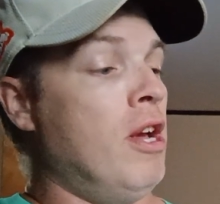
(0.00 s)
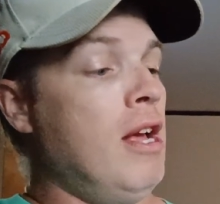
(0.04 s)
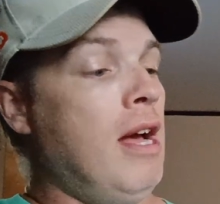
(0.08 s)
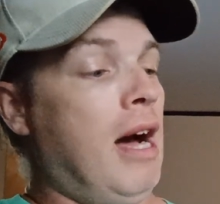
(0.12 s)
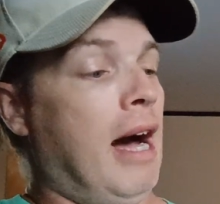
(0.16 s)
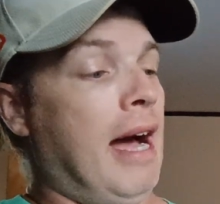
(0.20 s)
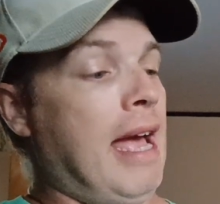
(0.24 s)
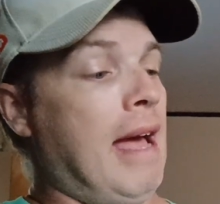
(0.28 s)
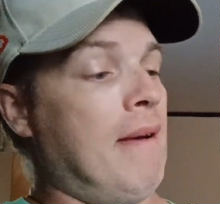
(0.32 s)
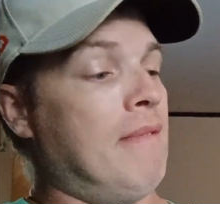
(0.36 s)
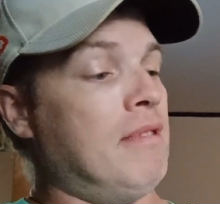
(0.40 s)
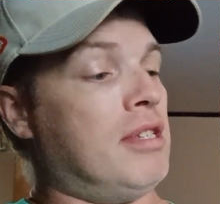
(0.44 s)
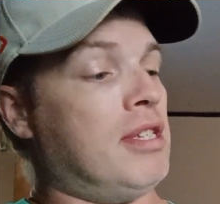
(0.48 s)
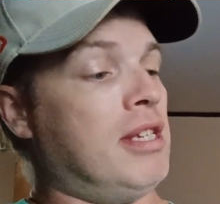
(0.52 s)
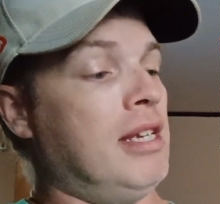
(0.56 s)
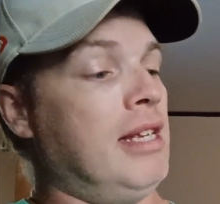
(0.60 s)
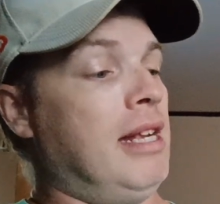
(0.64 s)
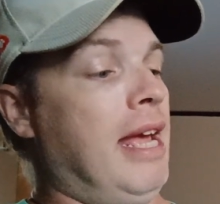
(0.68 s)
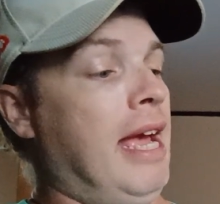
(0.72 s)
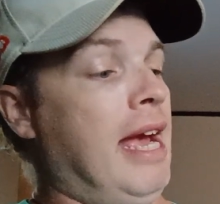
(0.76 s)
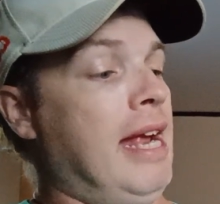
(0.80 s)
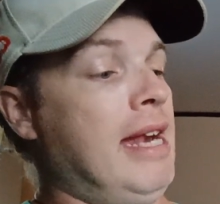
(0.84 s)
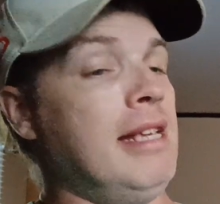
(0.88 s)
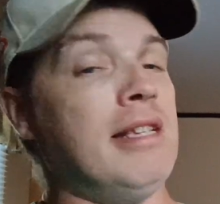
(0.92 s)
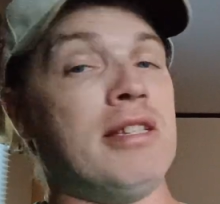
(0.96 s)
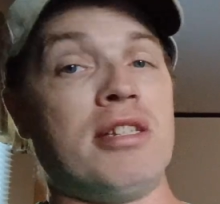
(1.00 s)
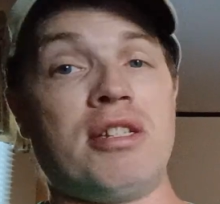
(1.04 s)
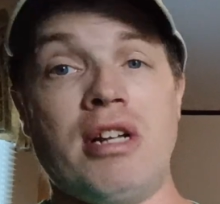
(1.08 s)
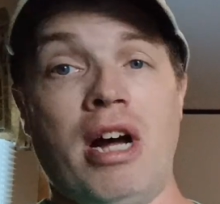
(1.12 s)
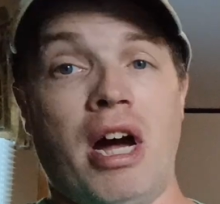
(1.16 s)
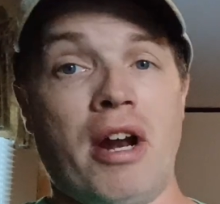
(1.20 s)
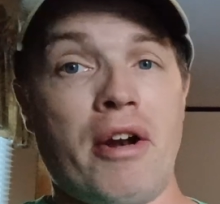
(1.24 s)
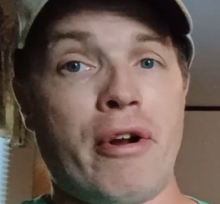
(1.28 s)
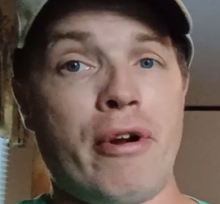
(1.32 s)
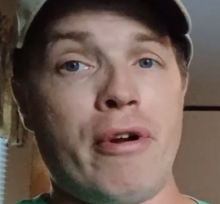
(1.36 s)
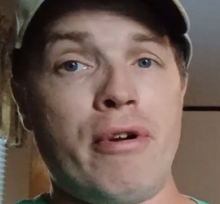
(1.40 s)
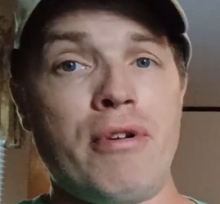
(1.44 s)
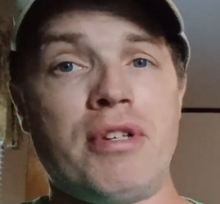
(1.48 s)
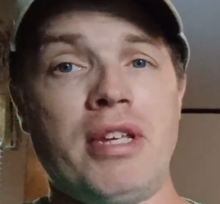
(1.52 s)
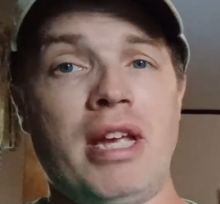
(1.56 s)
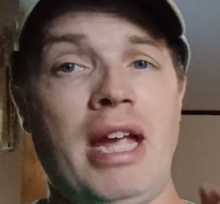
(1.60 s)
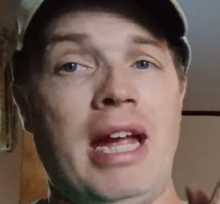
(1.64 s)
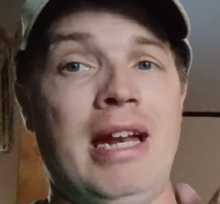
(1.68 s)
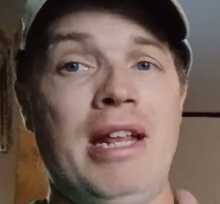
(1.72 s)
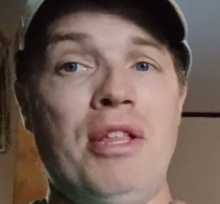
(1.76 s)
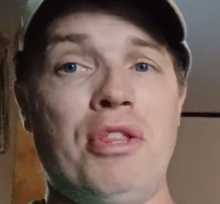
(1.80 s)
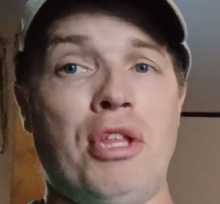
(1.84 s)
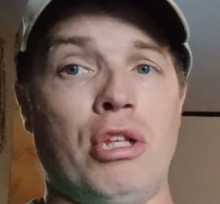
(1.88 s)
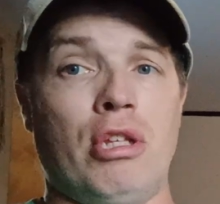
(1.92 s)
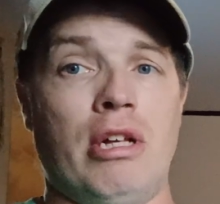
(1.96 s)
I haven't seen any stutters,
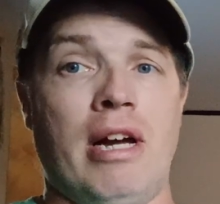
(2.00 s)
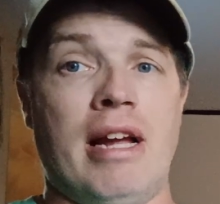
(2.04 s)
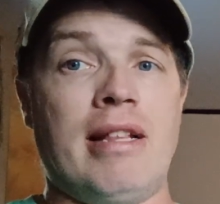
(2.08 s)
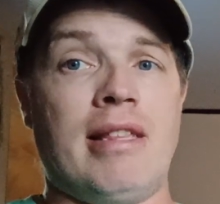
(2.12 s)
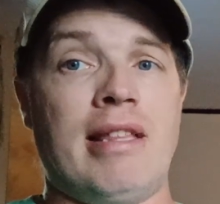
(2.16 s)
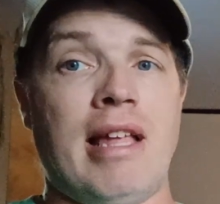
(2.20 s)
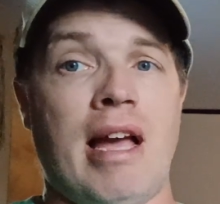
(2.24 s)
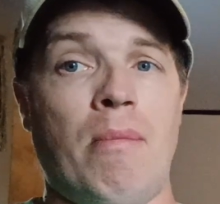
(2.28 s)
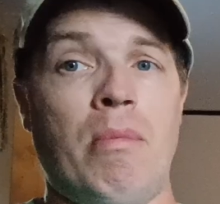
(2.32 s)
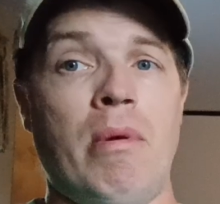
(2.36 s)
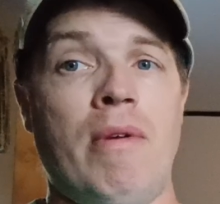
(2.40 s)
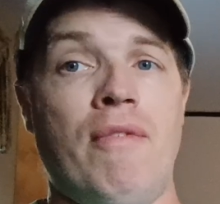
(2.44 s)
anything like that.